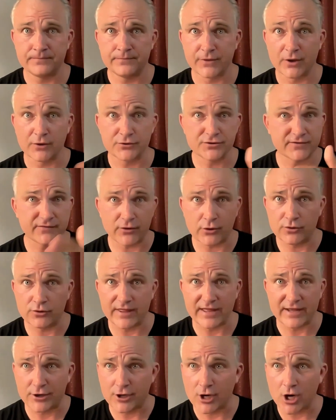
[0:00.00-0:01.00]
those of you
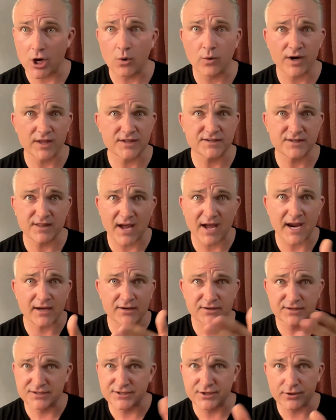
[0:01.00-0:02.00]
that know what it's
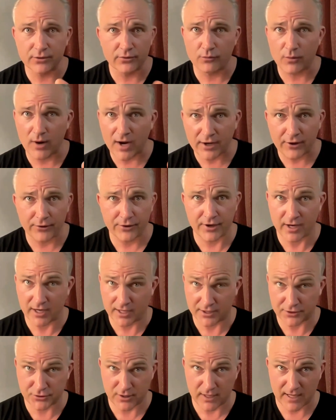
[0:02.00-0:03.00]
like to deal with record
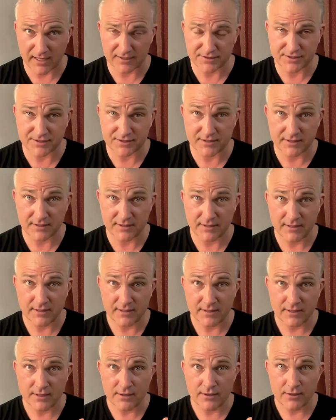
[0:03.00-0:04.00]
contracts,
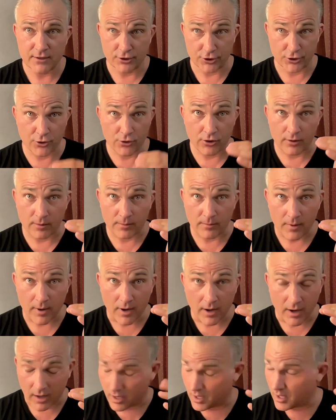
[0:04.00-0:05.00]
you're
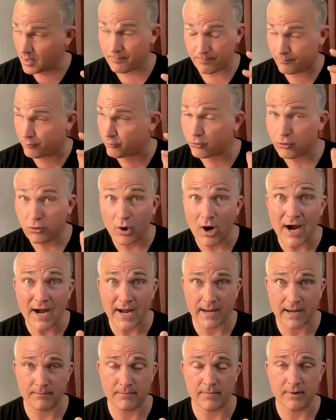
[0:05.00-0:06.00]
a
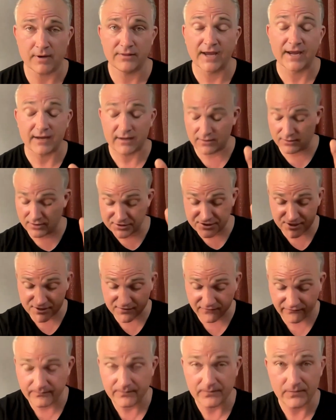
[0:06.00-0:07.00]
prime, like this
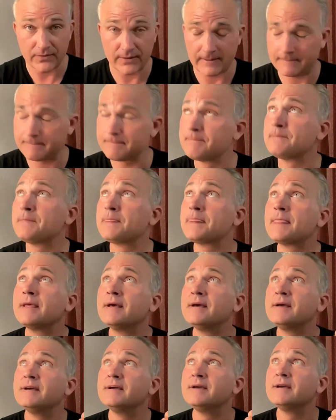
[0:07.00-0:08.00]
is,
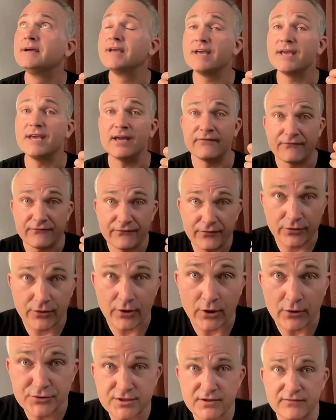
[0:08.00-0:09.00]
if for
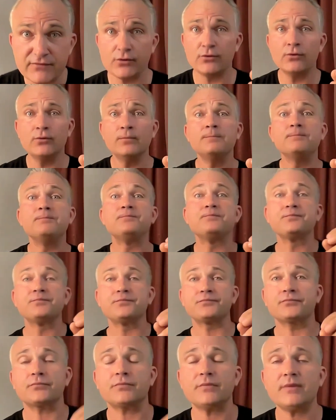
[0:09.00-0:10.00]
those of you
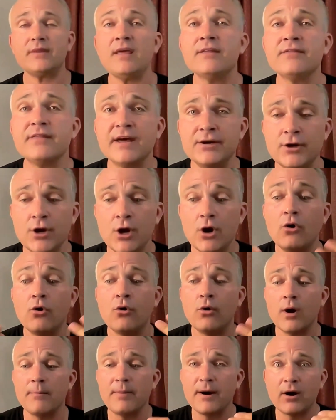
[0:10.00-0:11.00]
that
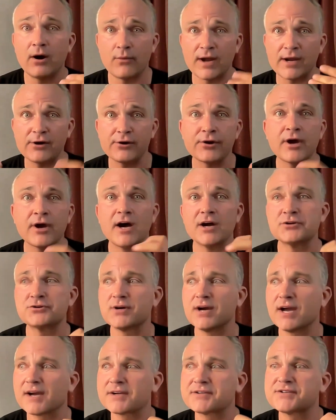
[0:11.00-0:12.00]
know about record
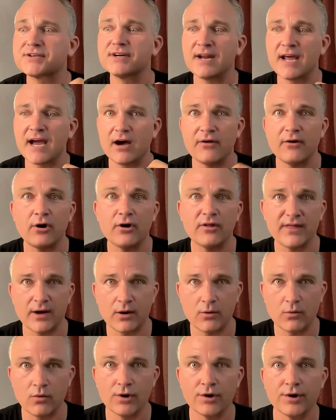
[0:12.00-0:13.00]
contracts and how all
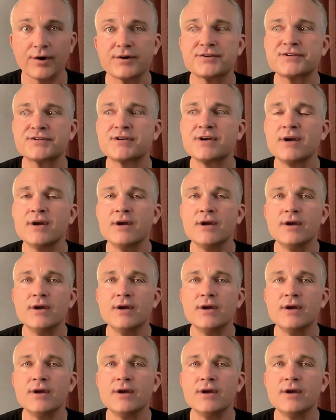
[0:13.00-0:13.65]
that works,